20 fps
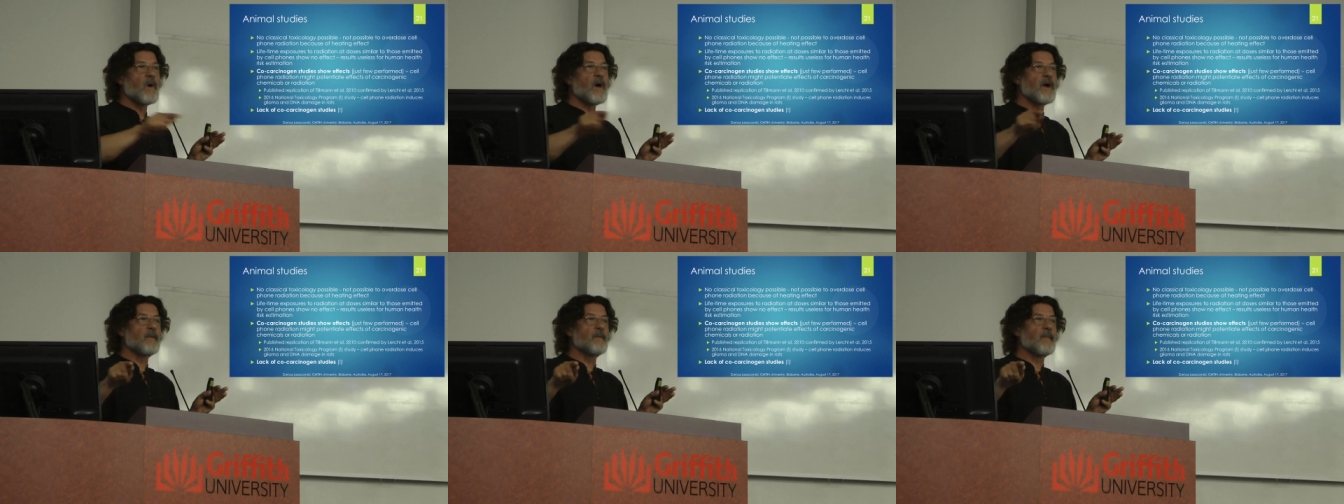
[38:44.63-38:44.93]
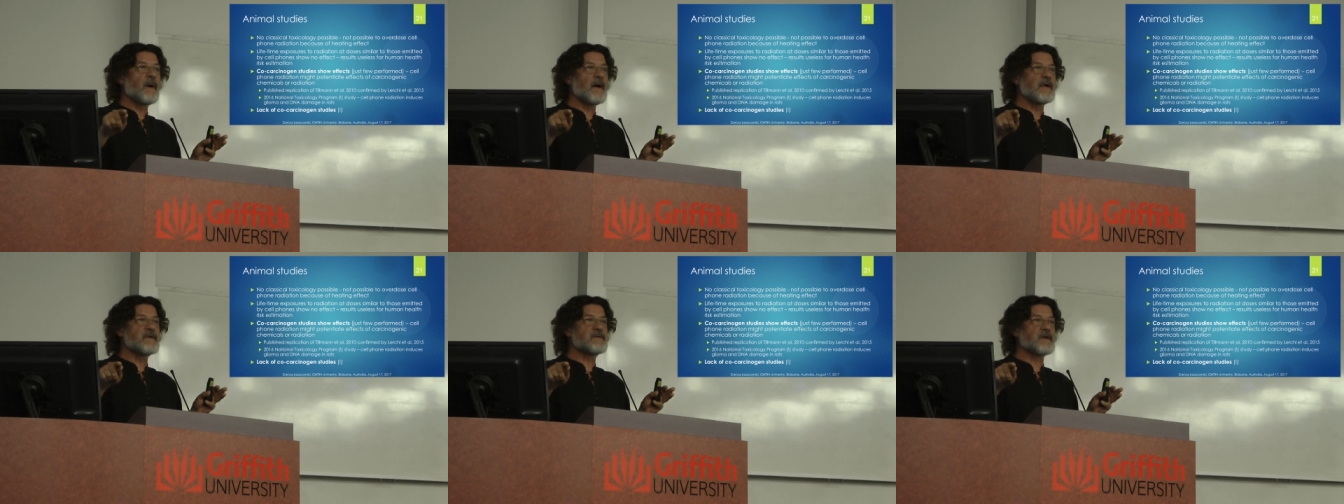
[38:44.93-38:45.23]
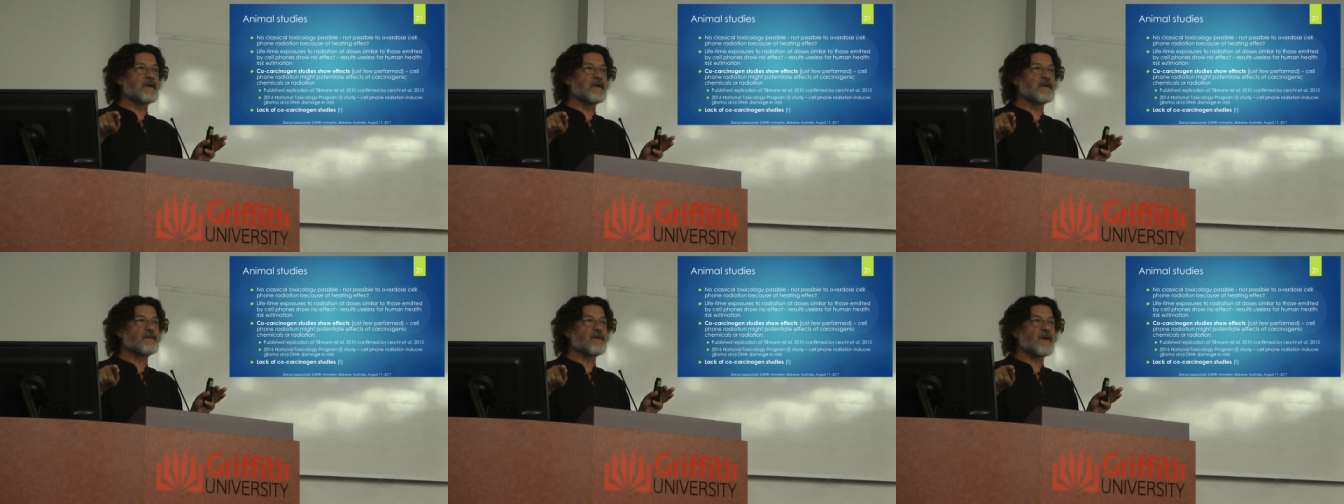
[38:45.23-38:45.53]
while
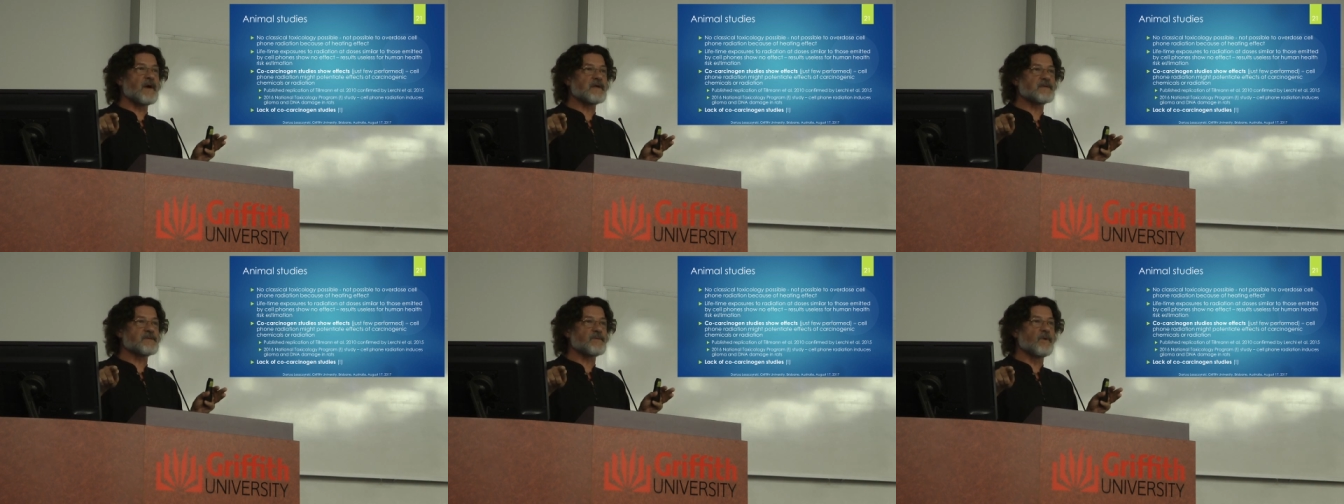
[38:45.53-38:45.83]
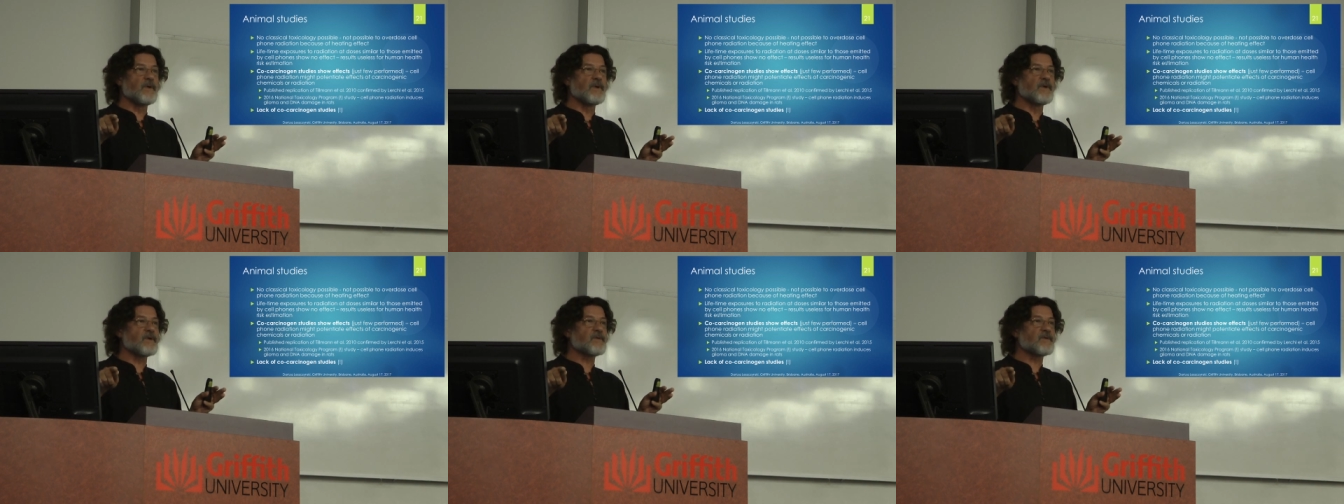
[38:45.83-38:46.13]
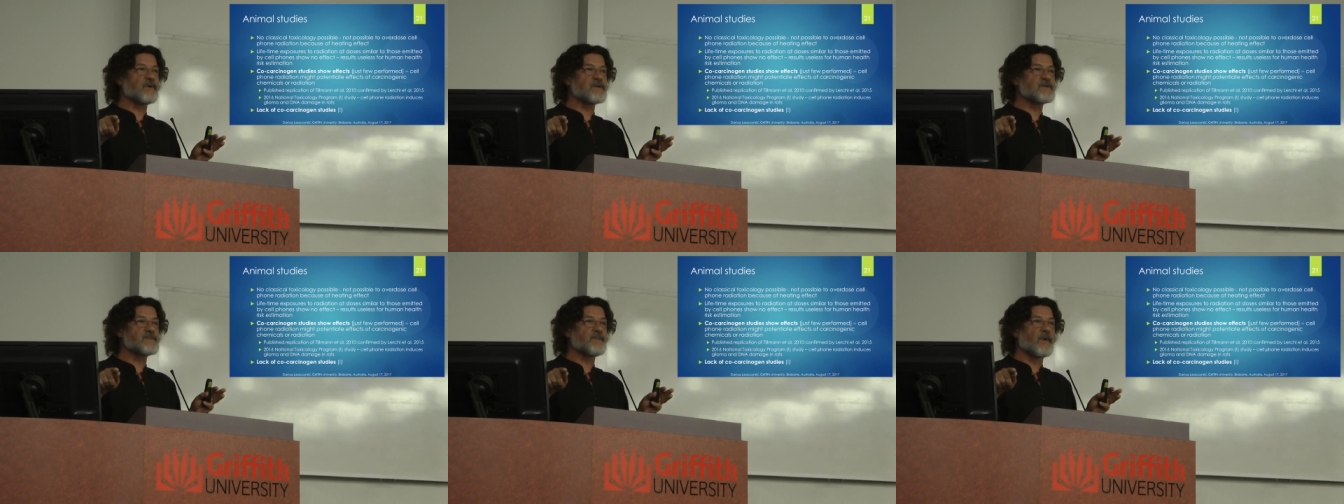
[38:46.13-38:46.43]
mice and rats will
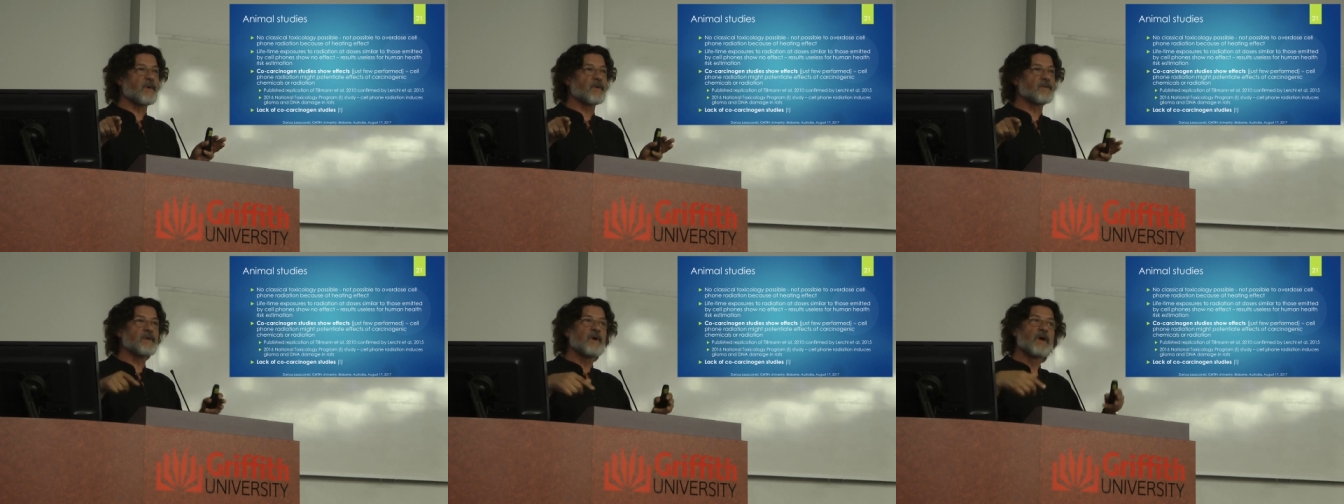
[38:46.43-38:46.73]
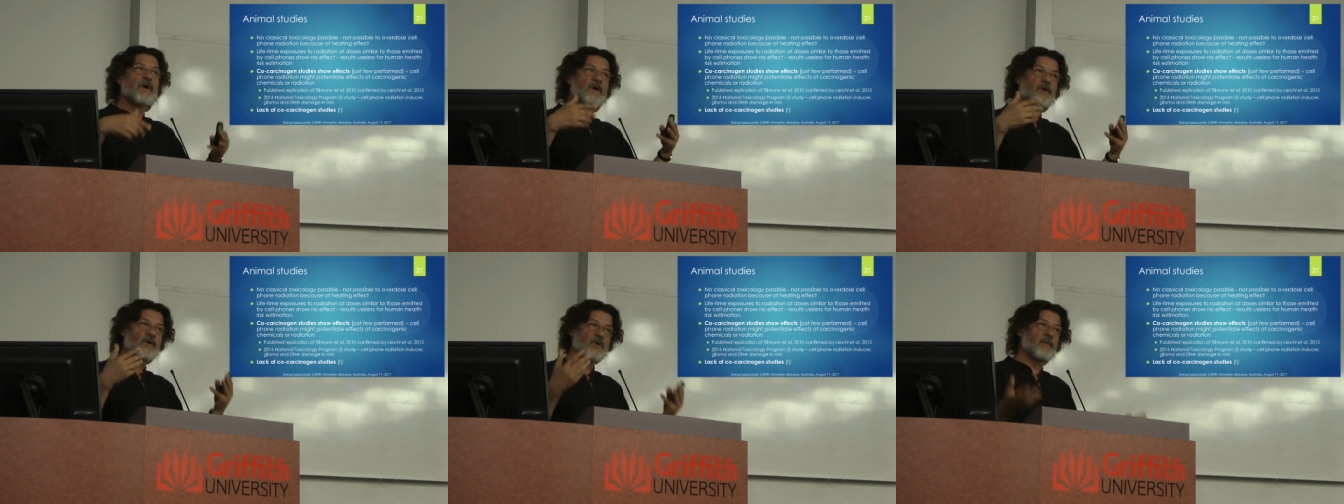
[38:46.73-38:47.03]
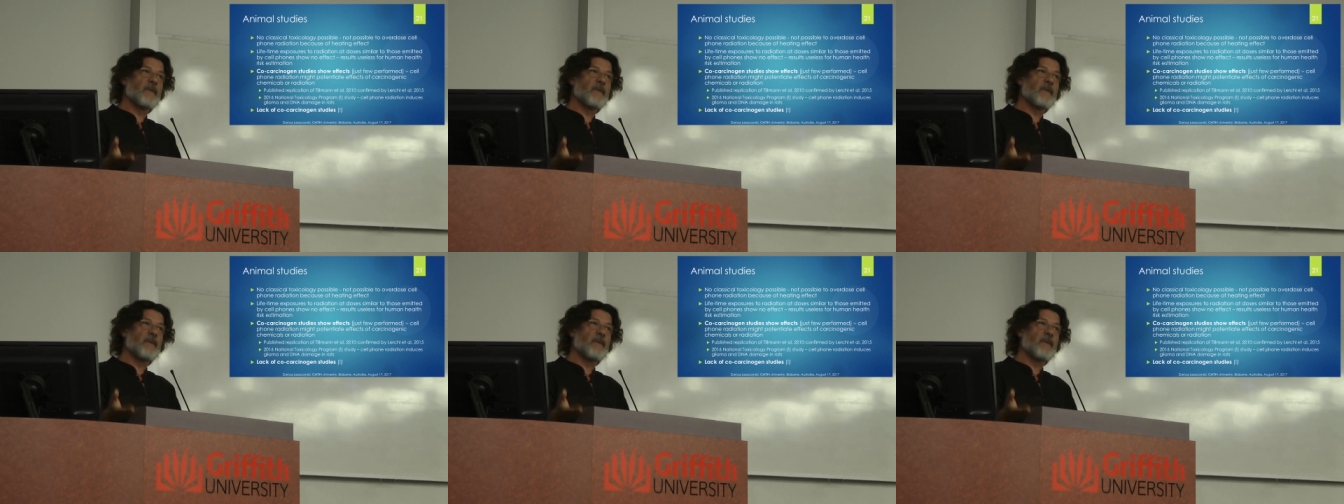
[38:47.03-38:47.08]
not respond,